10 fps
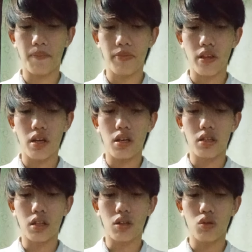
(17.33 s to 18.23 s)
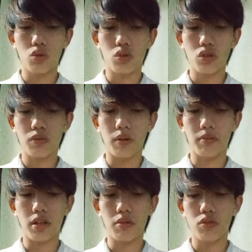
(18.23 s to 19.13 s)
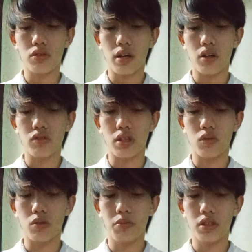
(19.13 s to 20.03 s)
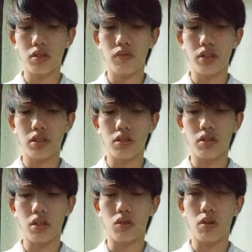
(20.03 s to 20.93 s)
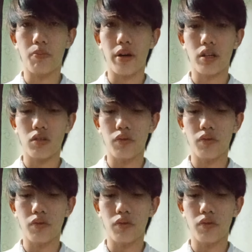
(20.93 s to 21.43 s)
The glucose from carbon dioxide will be converted into a pyruvate